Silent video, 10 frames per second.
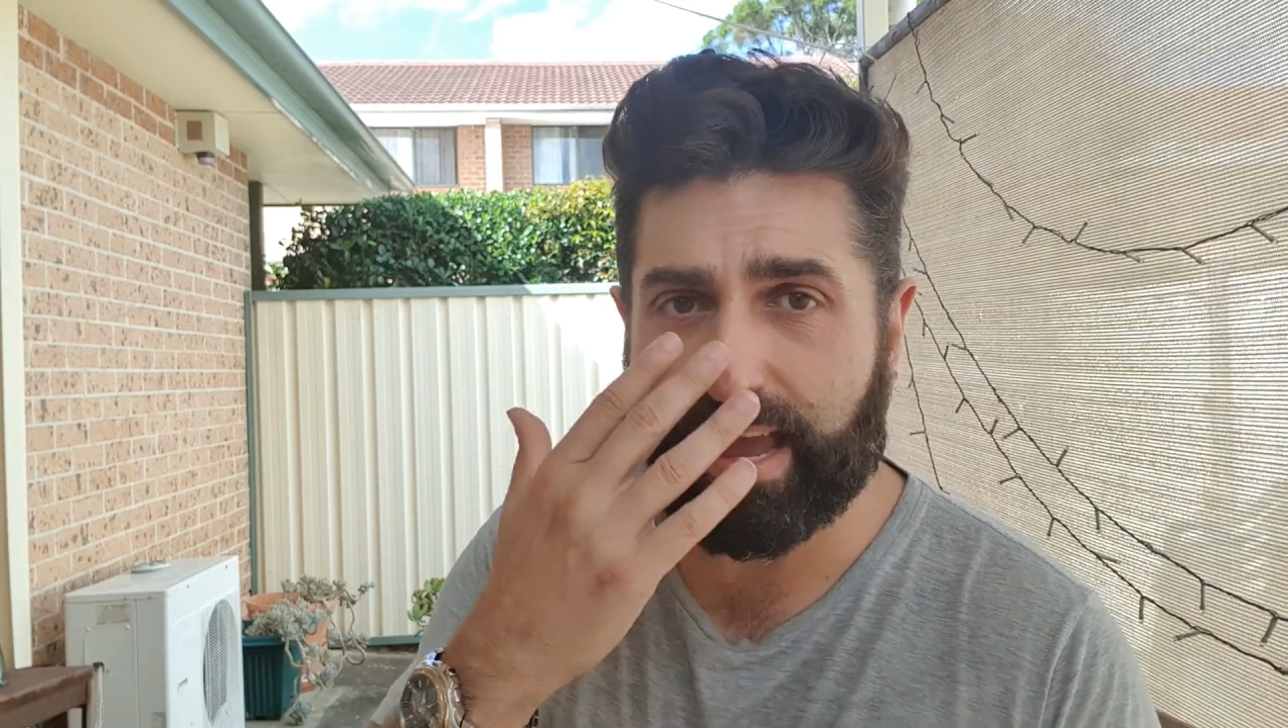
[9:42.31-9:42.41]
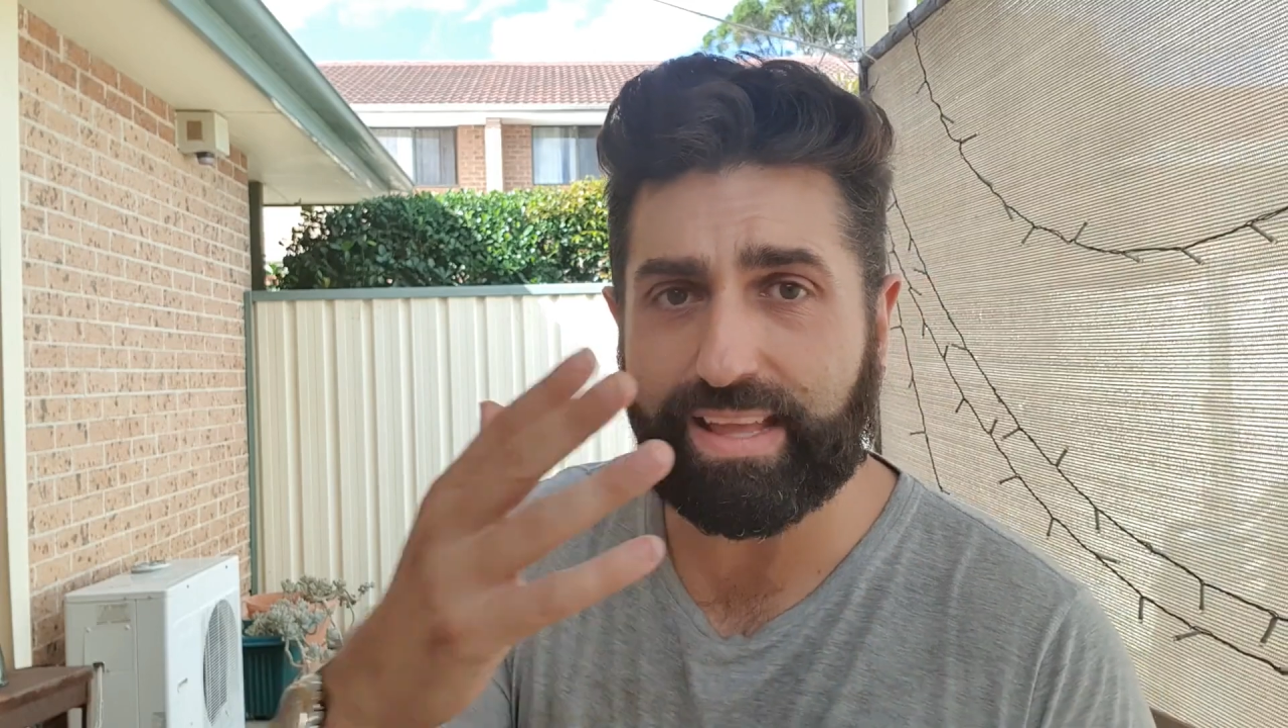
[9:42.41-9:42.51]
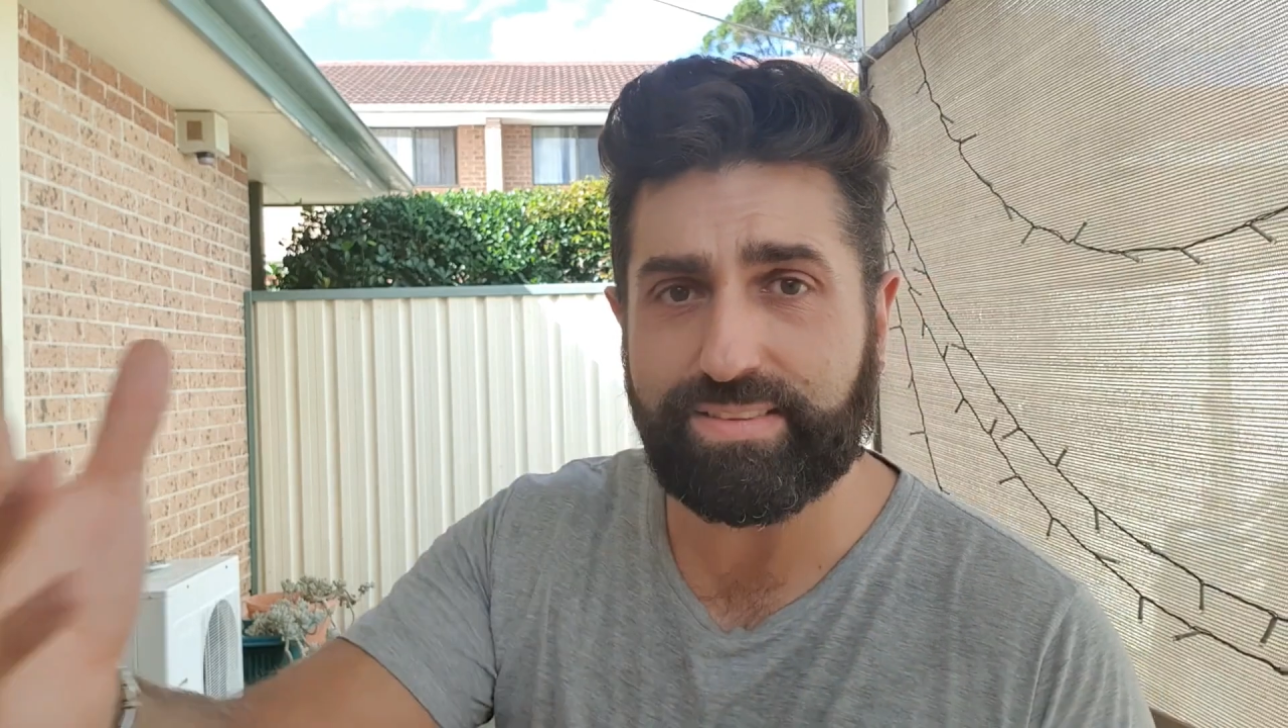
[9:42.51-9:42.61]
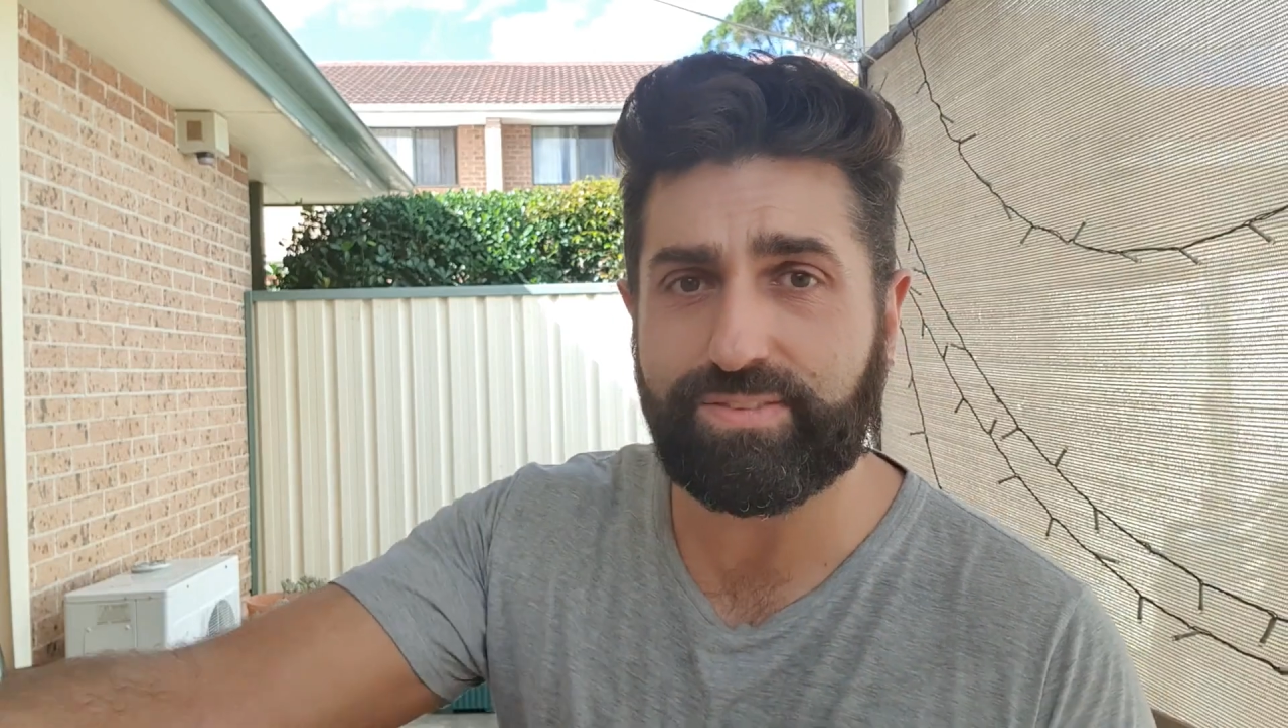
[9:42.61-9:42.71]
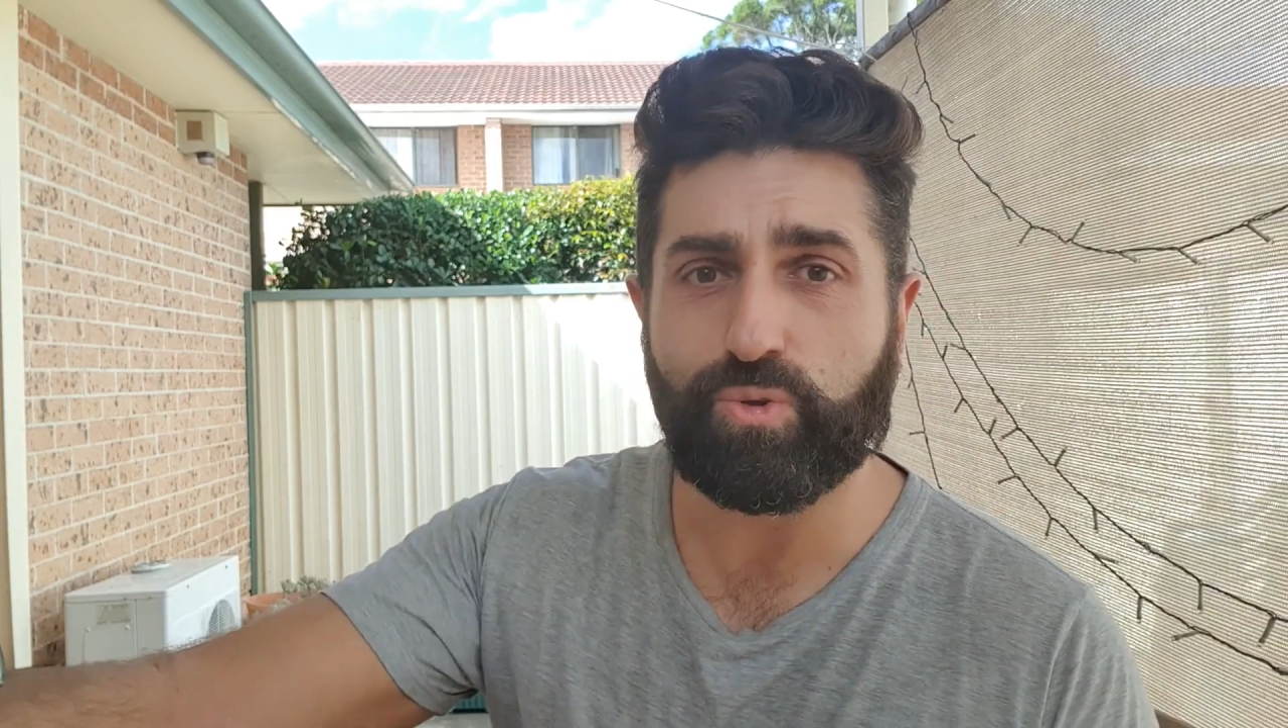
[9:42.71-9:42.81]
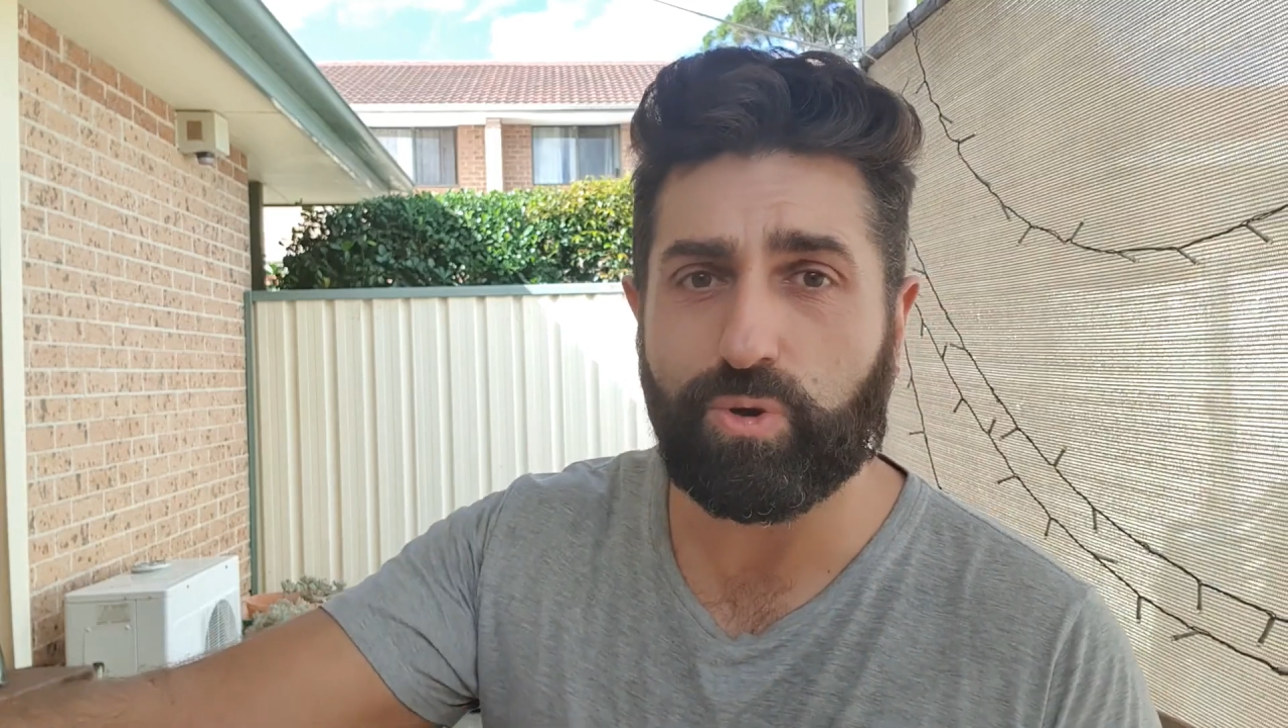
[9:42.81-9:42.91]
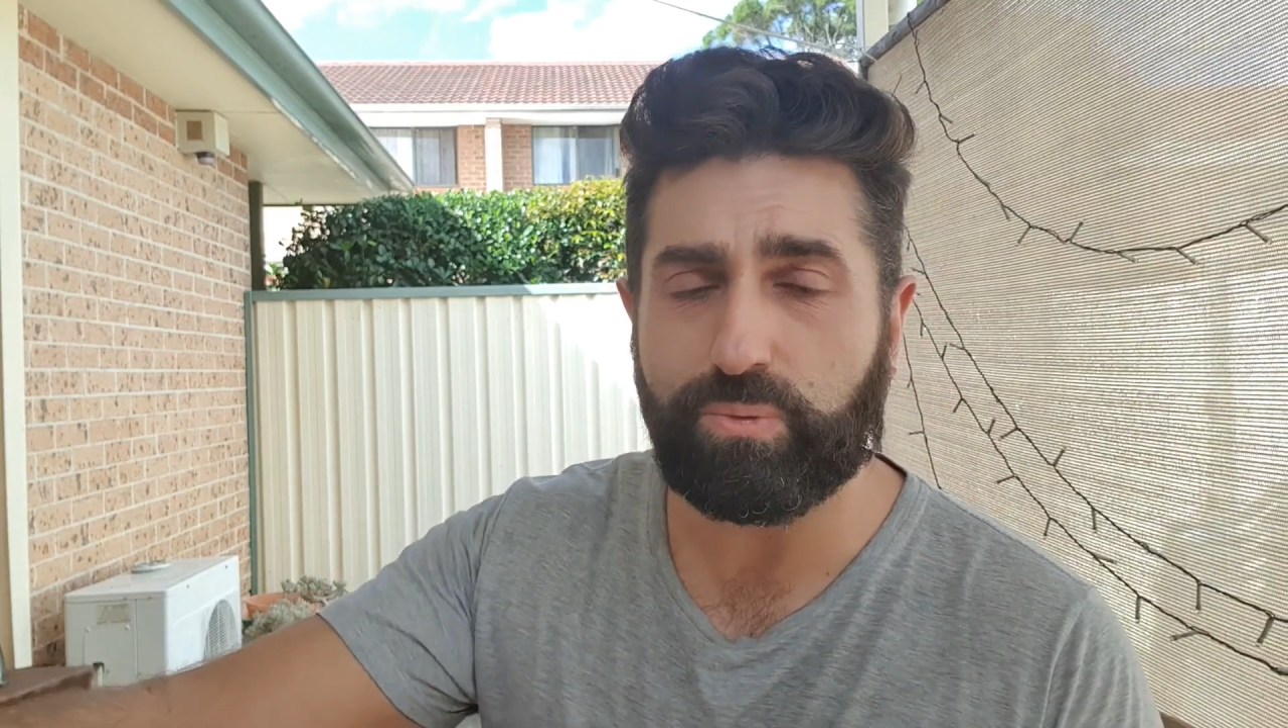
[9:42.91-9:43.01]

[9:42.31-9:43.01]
and saw